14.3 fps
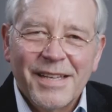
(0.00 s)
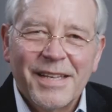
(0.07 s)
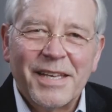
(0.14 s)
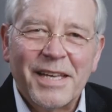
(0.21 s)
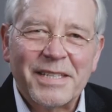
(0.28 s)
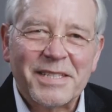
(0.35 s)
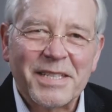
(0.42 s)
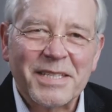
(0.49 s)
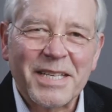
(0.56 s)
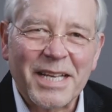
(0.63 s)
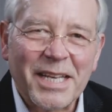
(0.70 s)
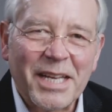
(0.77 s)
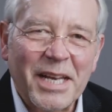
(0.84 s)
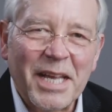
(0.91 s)
Yes,
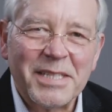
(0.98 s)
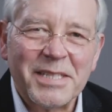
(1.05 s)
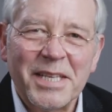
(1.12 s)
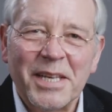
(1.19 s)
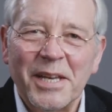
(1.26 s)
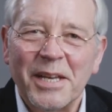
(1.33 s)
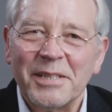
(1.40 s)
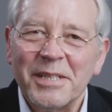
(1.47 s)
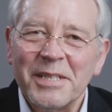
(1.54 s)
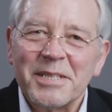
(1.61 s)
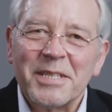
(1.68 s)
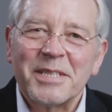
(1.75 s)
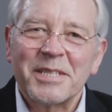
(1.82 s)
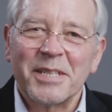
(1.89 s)
exactly. And I see
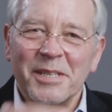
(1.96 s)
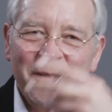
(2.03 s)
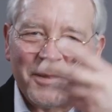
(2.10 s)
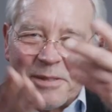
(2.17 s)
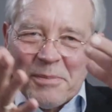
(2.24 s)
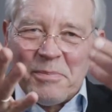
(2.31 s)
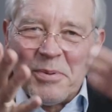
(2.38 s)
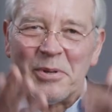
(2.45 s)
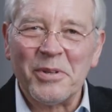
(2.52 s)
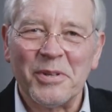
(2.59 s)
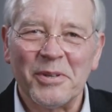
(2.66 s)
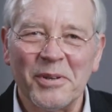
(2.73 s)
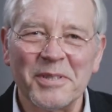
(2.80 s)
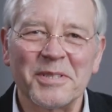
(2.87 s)
this is the
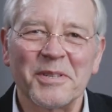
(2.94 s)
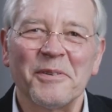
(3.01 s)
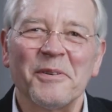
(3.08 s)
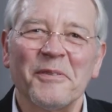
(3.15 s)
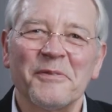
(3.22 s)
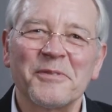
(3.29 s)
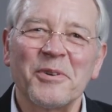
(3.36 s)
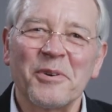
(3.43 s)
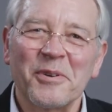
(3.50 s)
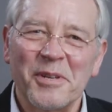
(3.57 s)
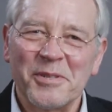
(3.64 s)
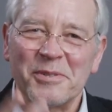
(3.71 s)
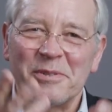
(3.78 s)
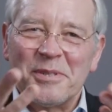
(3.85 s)
beauty also of
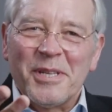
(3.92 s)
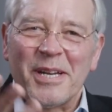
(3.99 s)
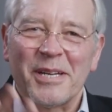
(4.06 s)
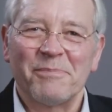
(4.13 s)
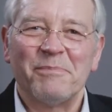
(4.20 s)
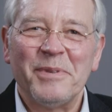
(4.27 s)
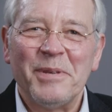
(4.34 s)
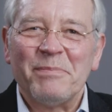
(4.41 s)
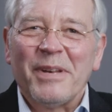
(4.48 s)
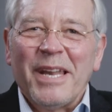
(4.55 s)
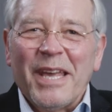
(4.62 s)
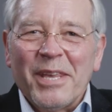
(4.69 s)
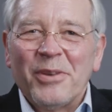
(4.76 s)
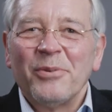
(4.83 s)
talking to young people
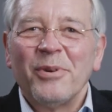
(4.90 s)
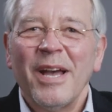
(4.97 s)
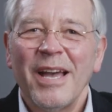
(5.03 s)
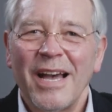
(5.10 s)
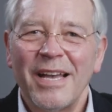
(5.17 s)
like you.